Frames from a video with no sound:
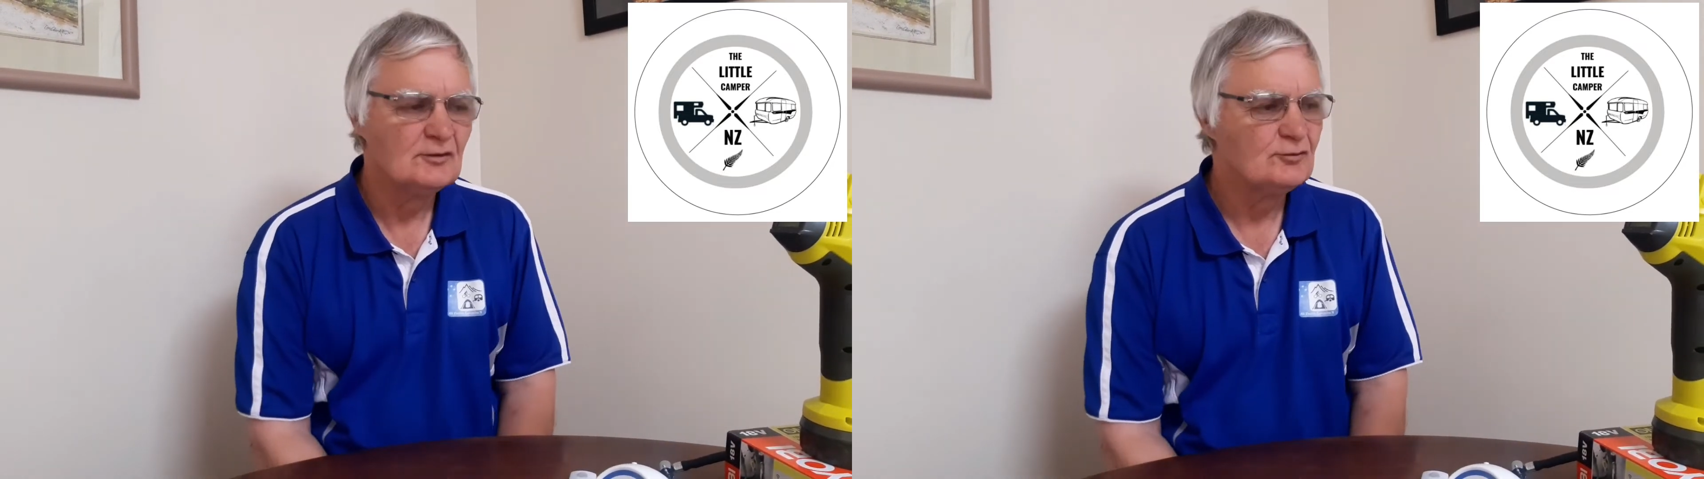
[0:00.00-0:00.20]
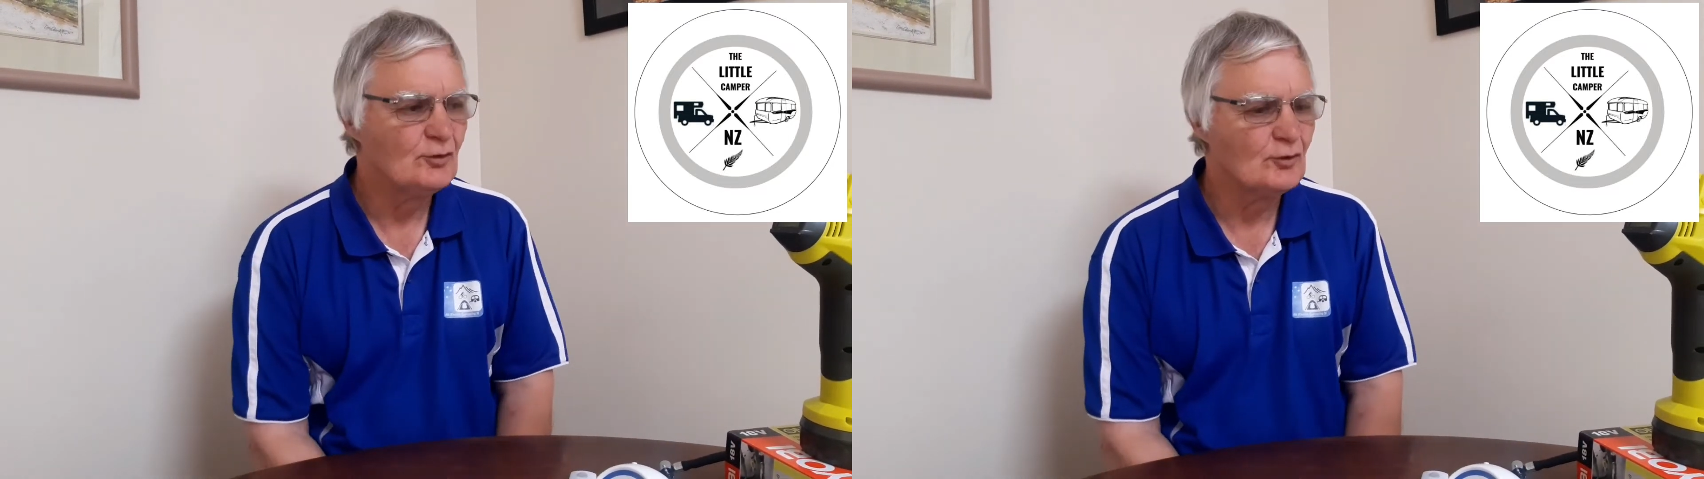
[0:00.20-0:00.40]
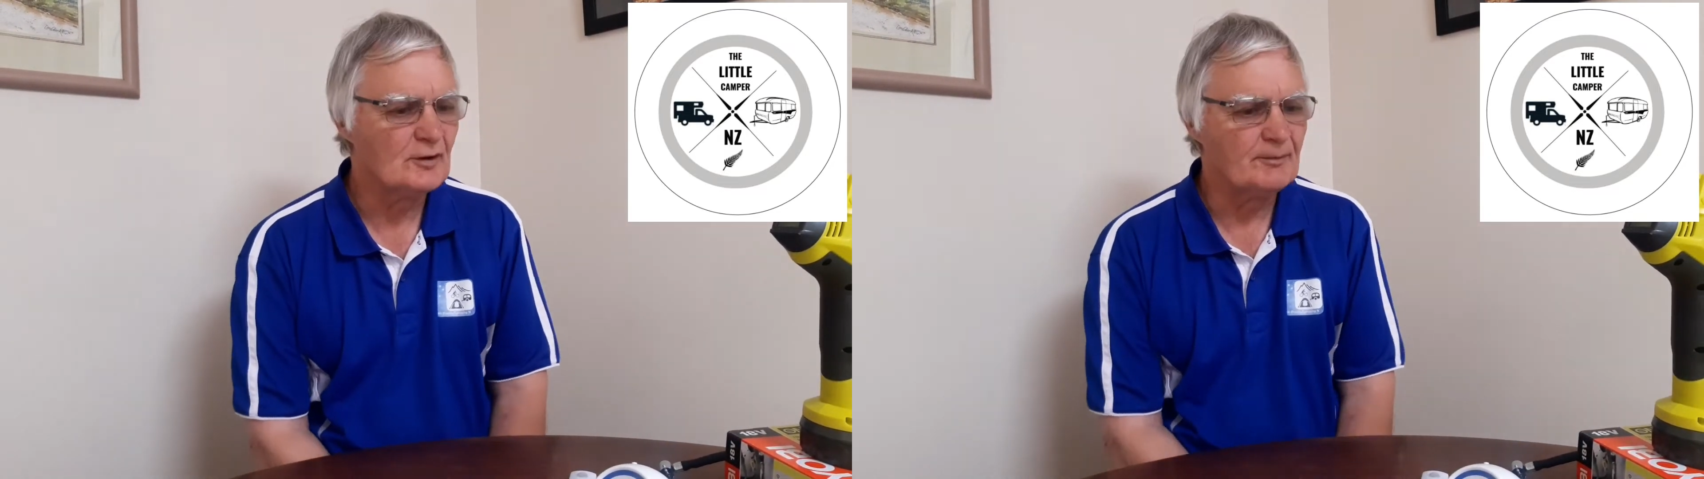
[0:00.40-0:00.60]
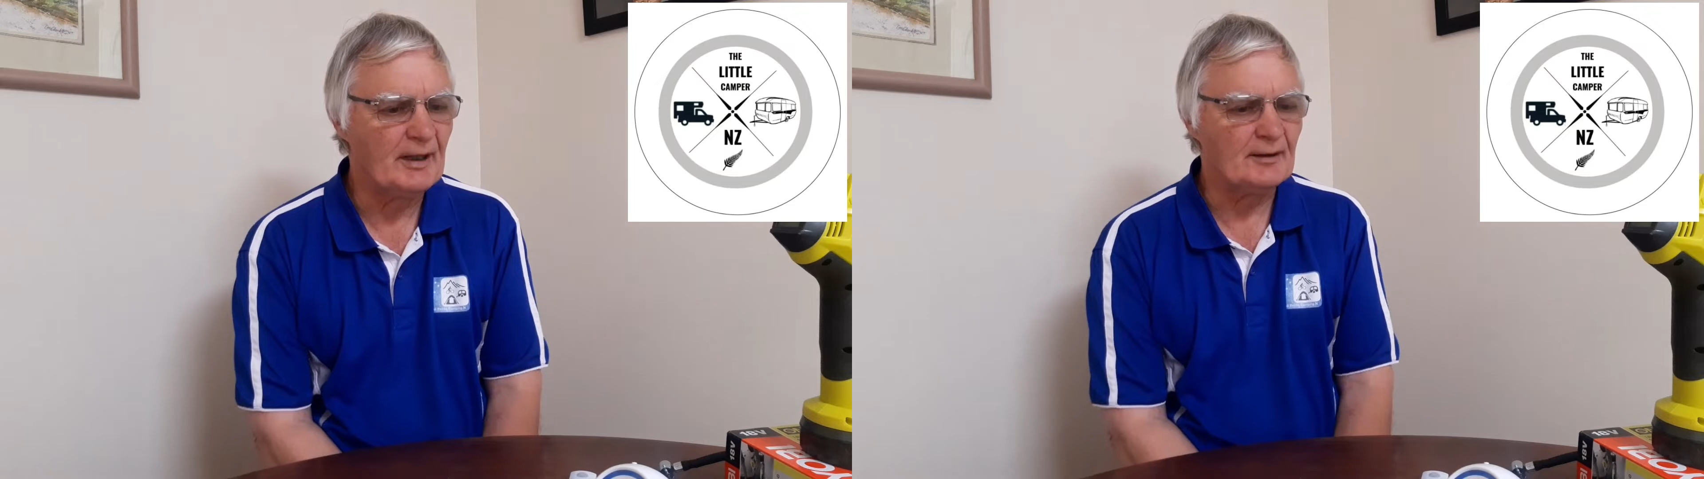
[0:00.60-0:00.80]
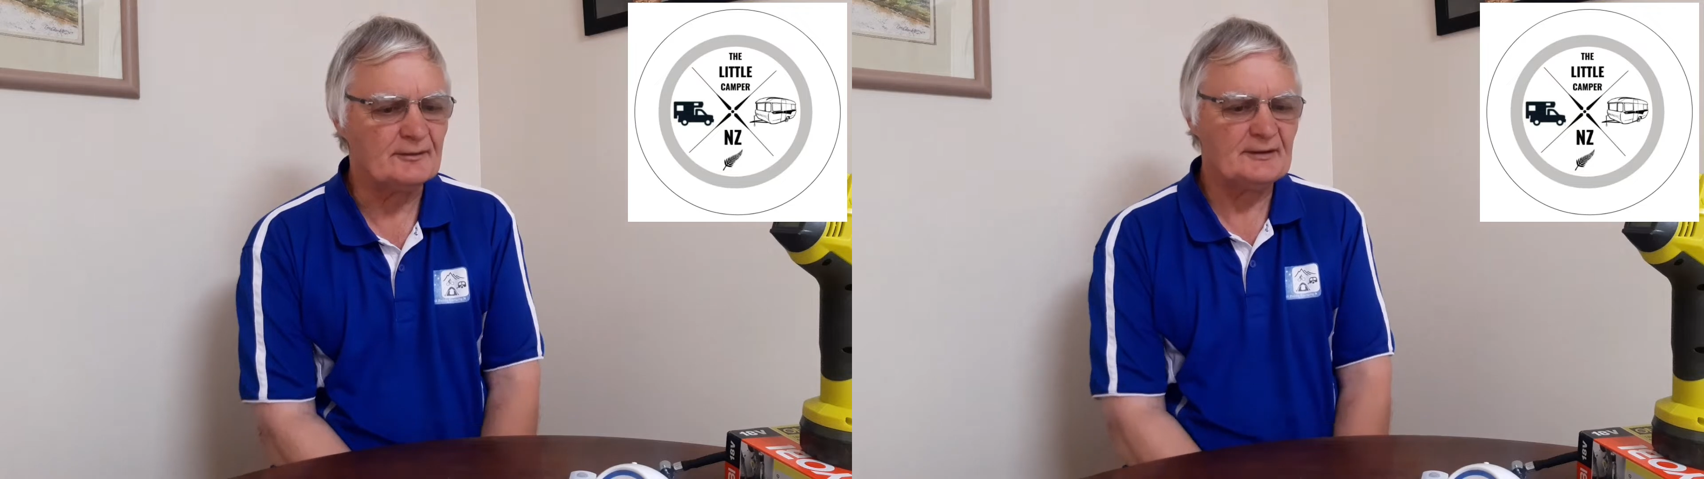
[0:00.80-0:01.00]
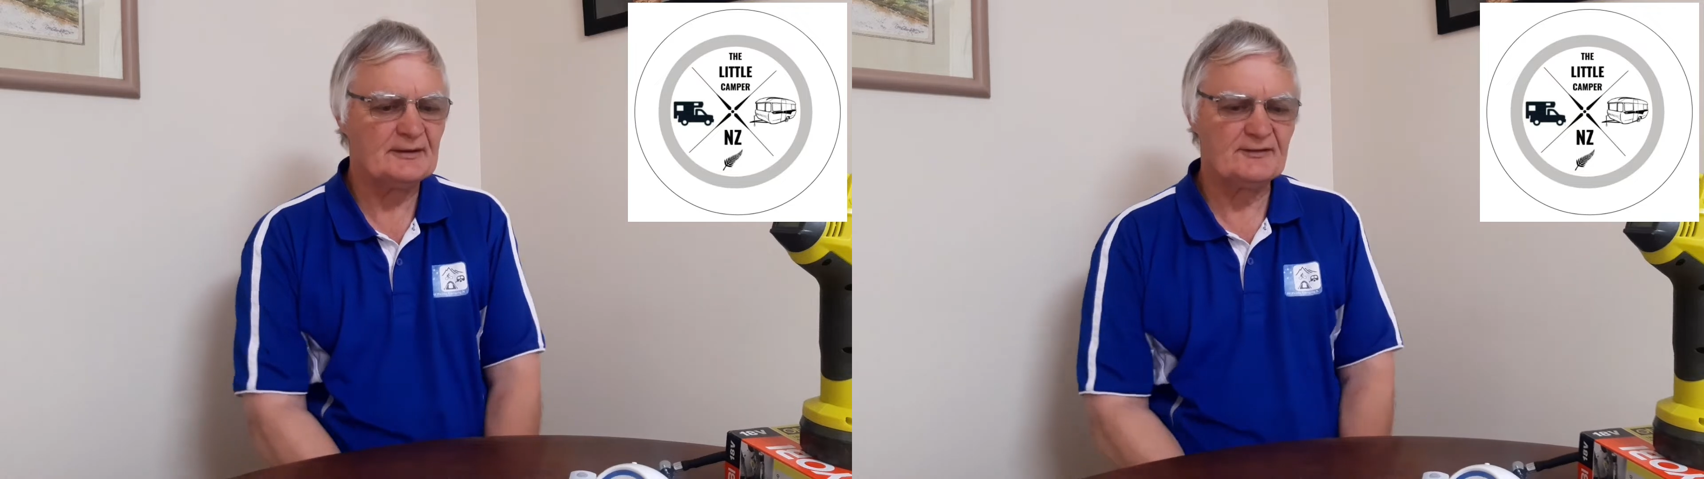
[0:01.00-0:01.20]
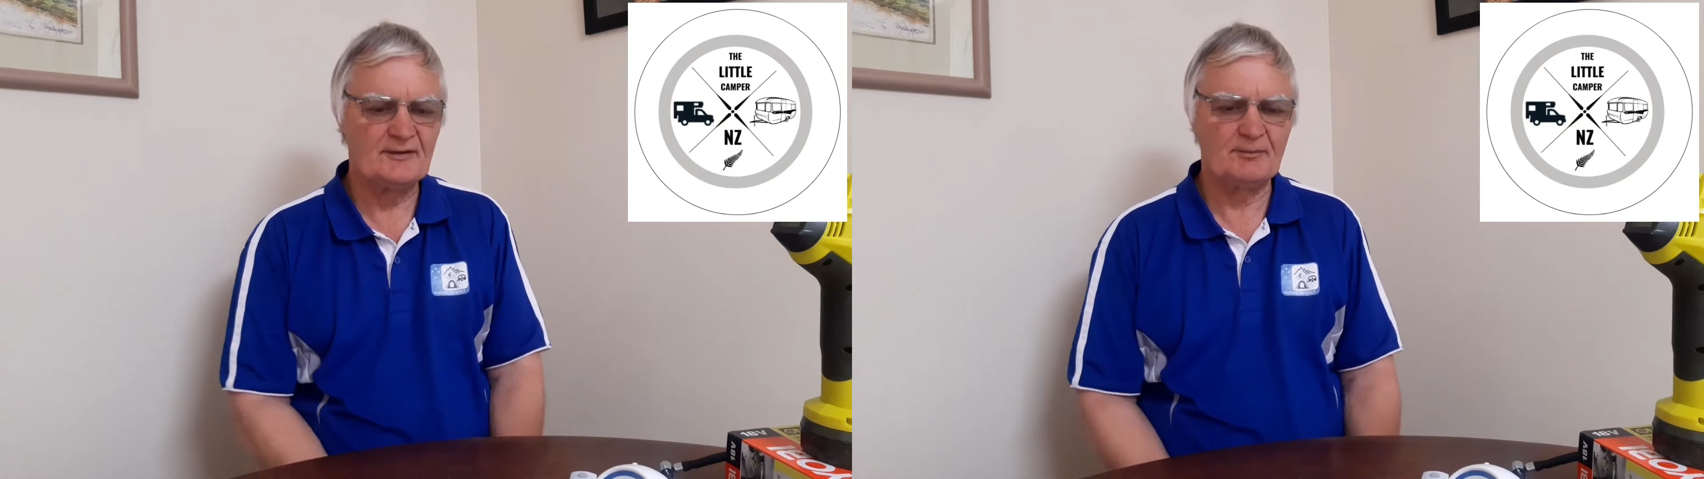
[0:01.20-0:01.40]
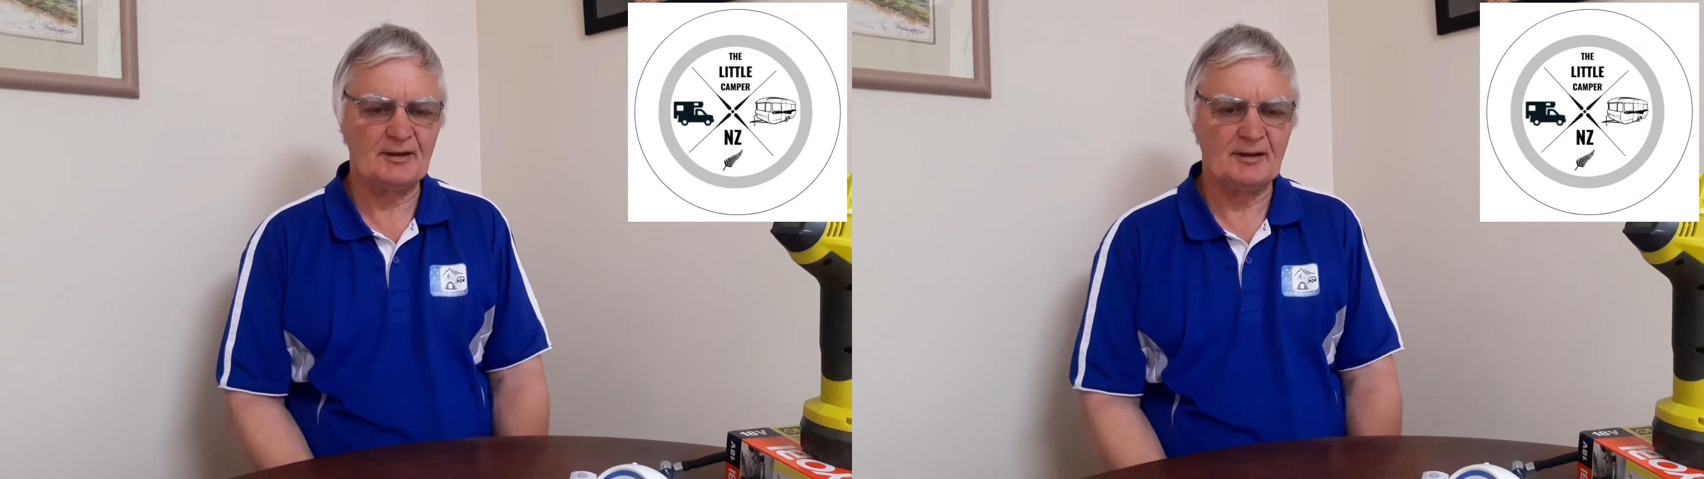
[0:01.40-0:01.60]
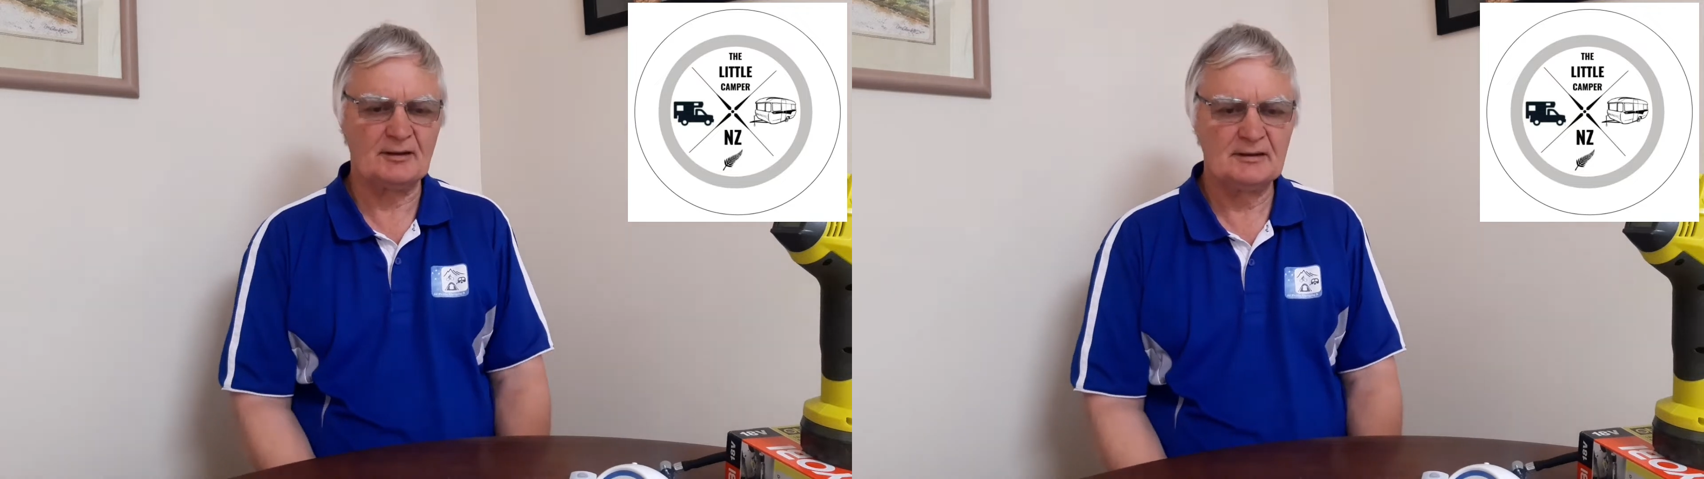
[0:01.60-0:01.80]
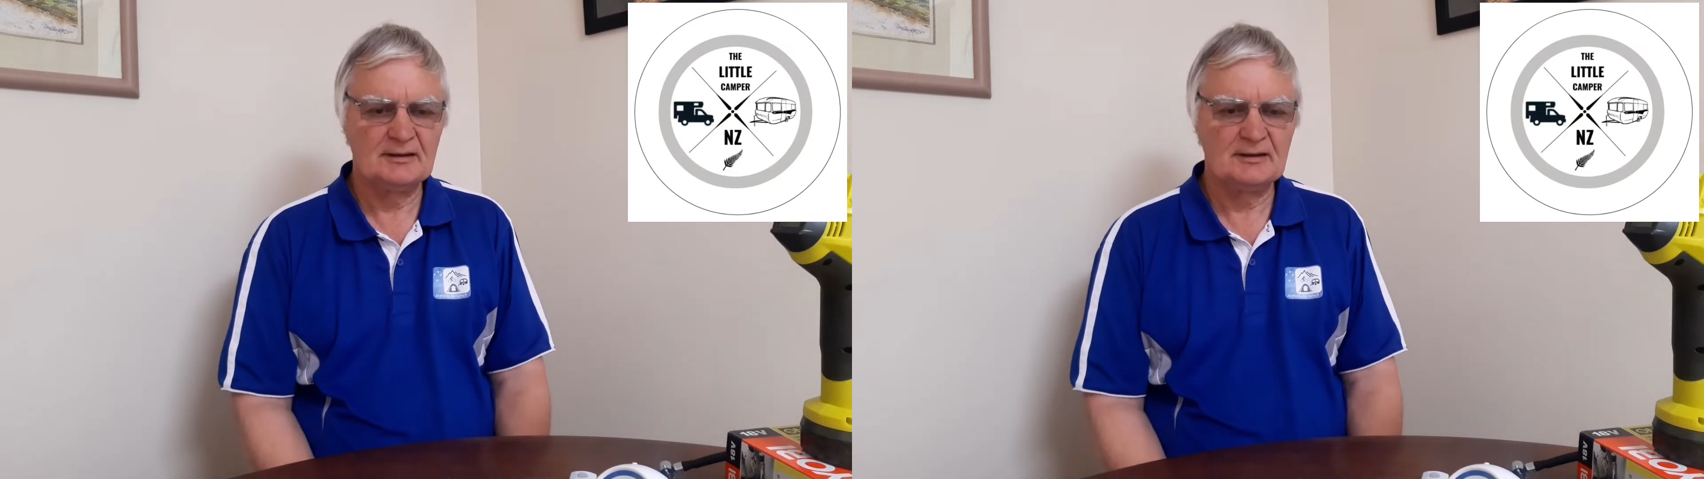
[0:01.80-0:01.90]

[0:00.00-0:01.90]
talk about some of the